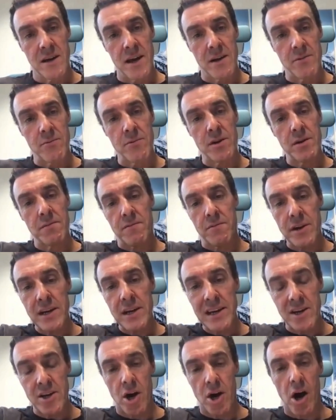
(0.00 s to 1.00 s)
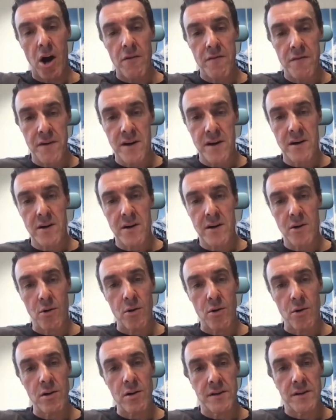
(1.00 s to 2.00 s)
and we really cover
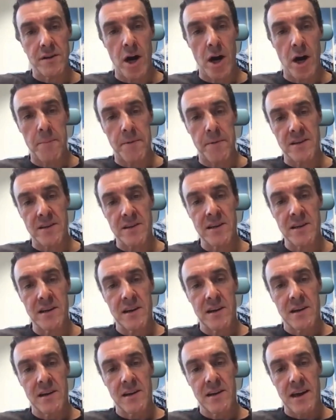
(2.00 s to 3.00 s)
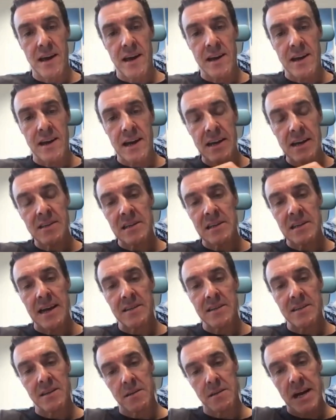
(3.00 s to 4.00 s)
all of the topics, and I
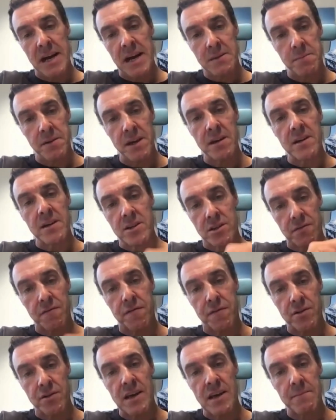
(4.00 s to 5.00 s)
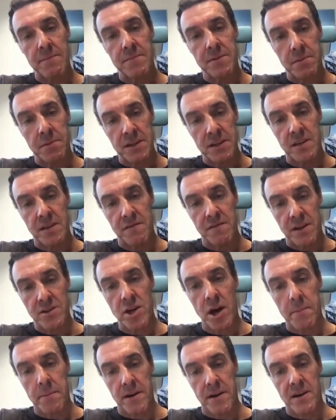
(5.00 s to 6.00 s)
selected the best speakers for that specific
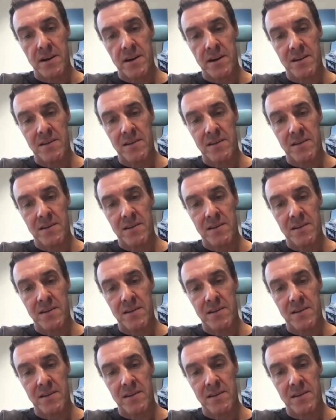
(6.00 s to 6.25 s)
topic.